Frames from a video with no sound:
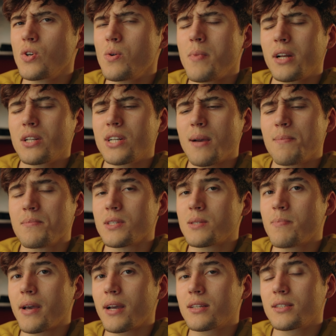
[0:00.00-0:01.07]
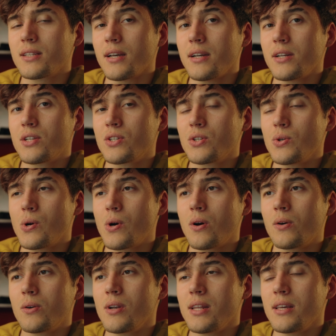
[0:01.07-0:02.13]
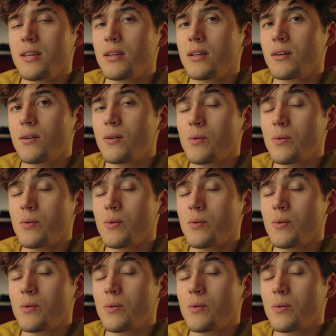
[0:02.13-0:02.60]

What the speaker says: So much happens backstage, you only